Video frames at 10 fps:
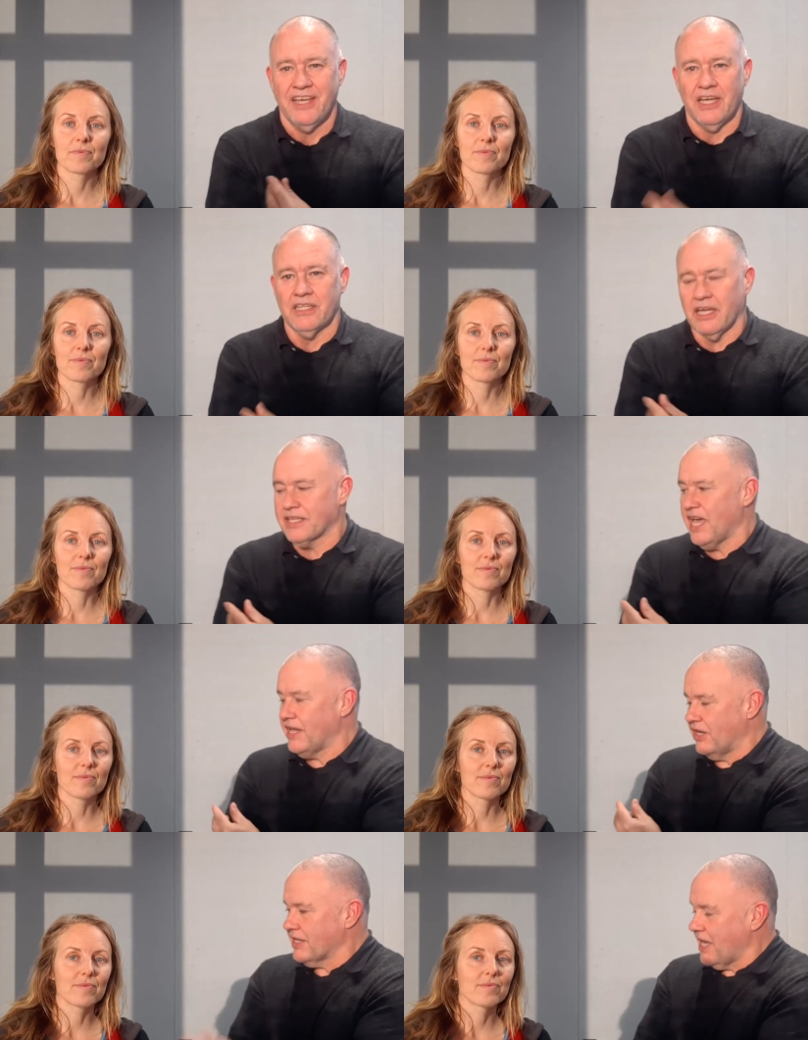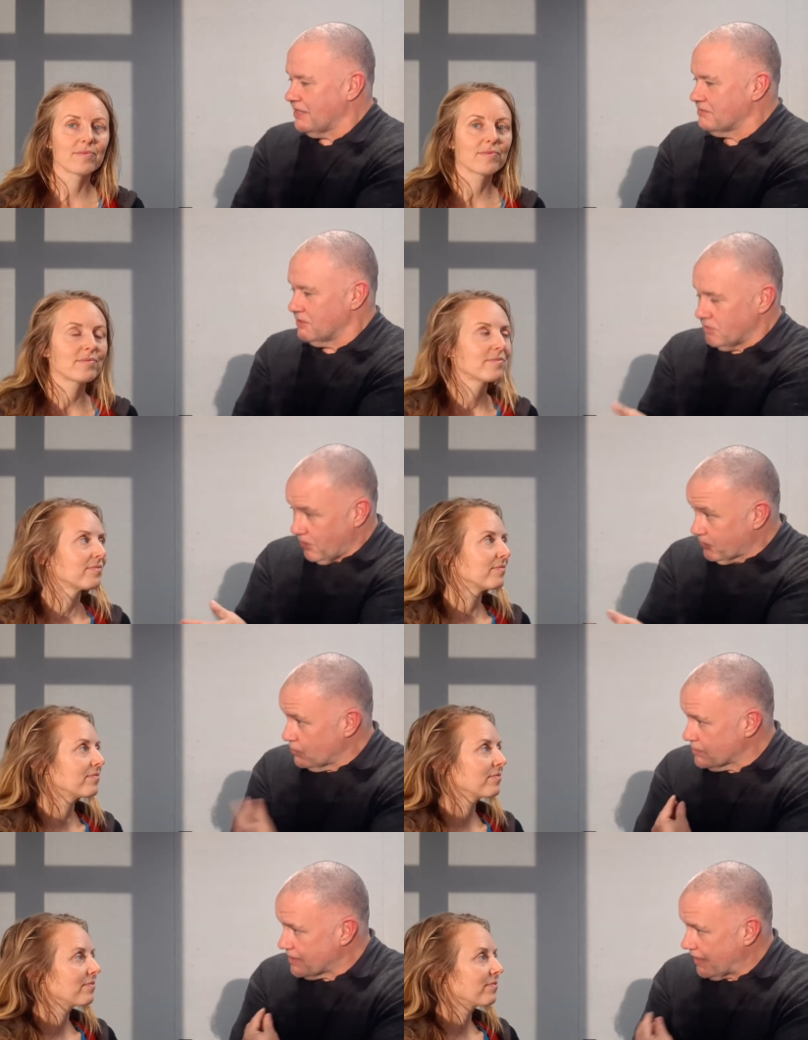Speaker 1: I, mm. can't. I can't. Like
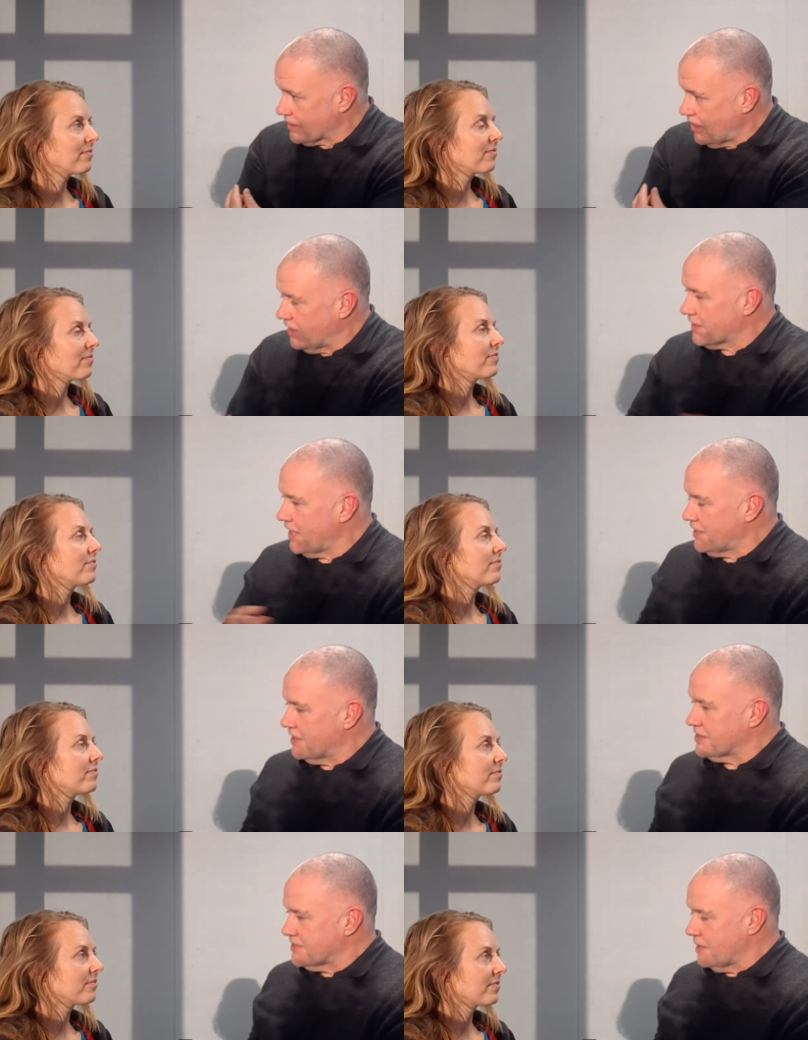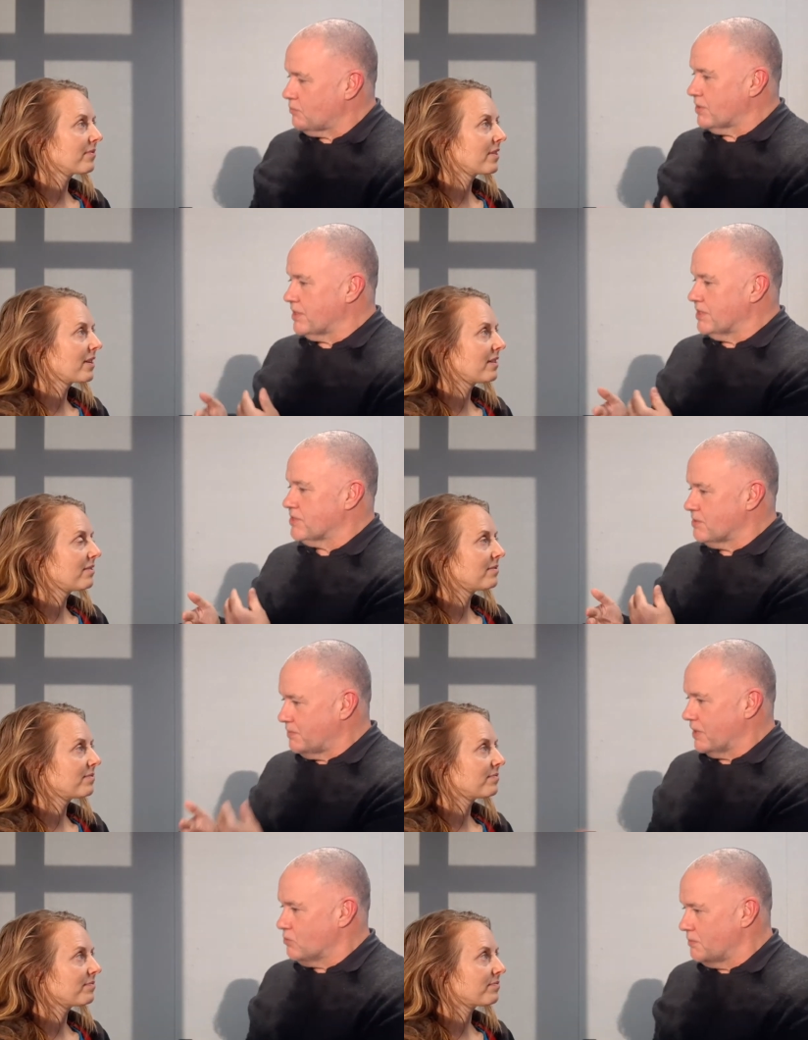you're saying, I can't understand what it is to
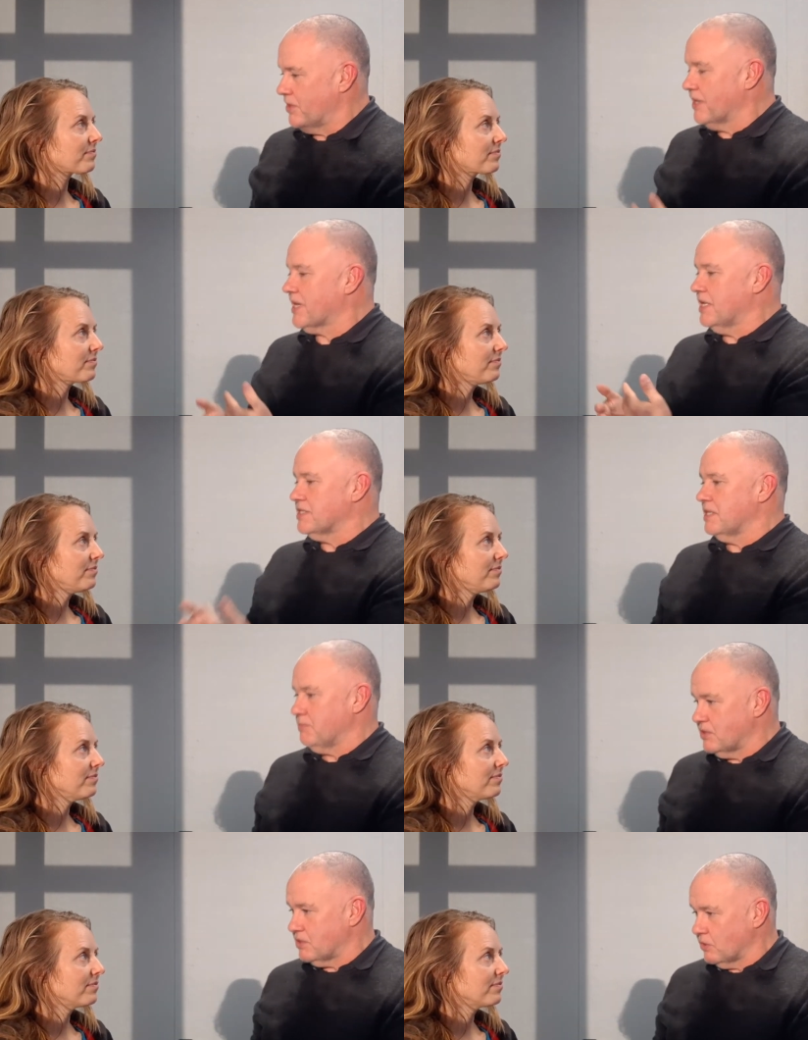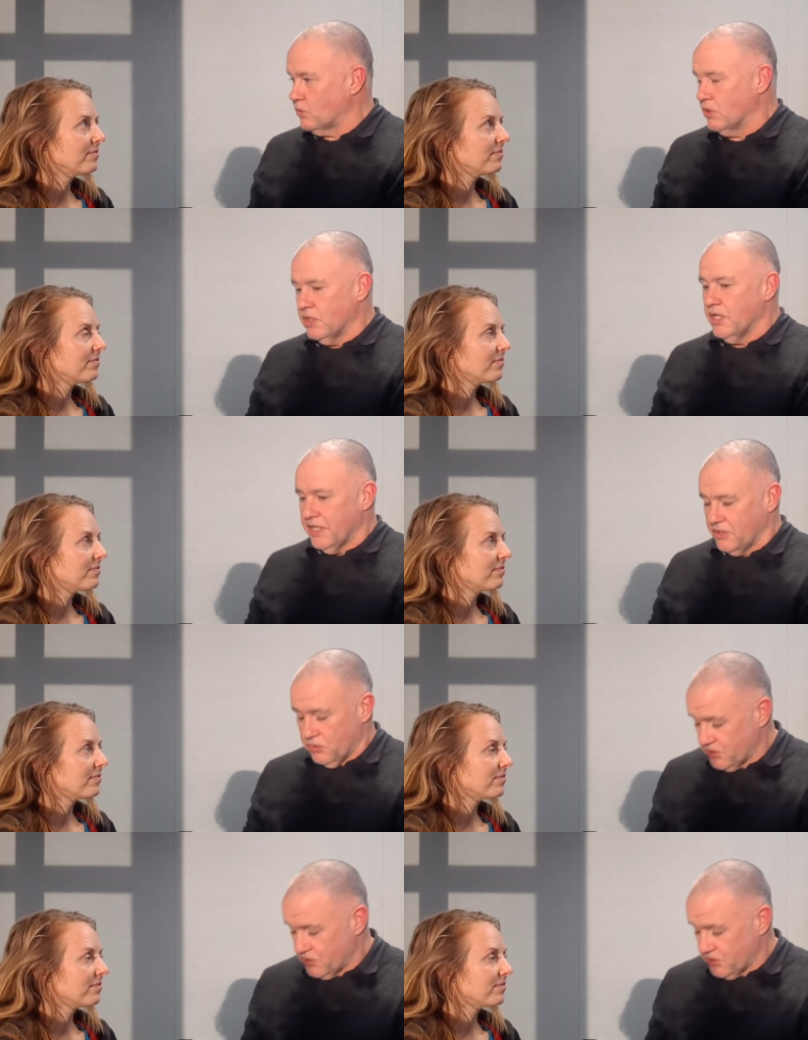be a woman. I can't step into your into your